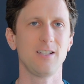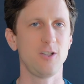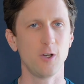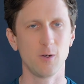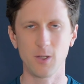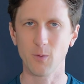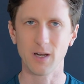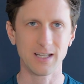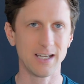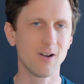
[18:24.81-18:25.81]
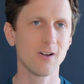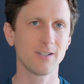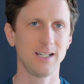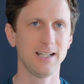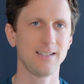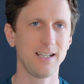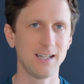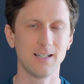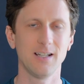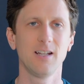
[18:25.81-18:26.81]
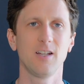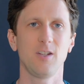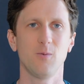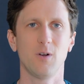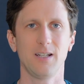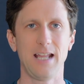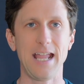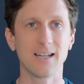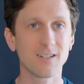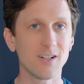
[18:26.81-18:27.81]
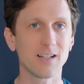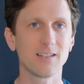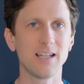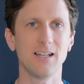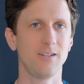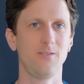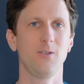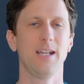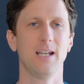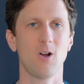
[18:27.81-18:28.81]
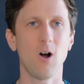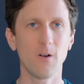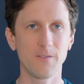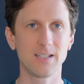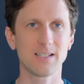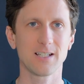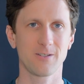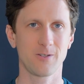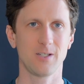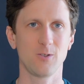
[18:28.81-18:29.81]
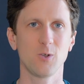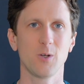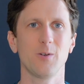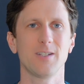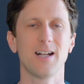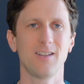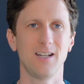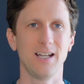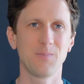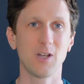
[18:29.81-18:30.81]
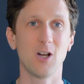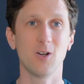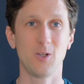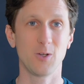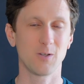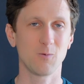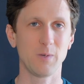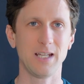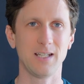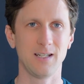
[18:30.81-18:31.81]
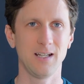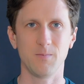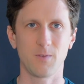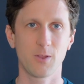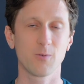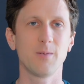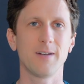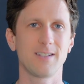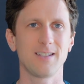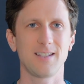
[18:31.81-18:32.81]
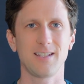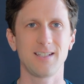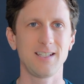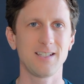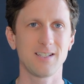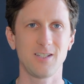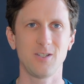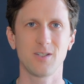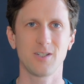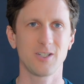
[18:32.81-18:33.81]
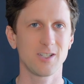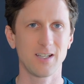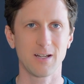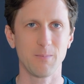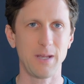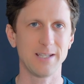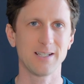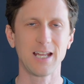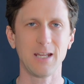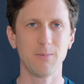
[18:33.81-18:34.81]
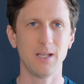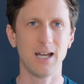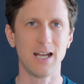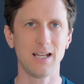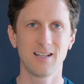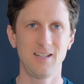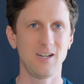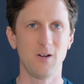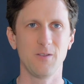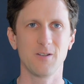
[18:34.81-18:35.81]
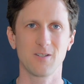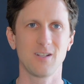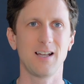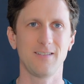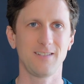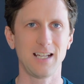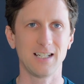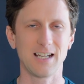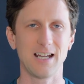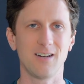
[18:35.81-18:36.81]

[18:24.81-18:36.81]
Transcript: You want to get hard to get data. You want to hand collect data if you can. All of these things are still true. It's not like, you can win 3 months into the season using just like a basic API. There's a lot of data now.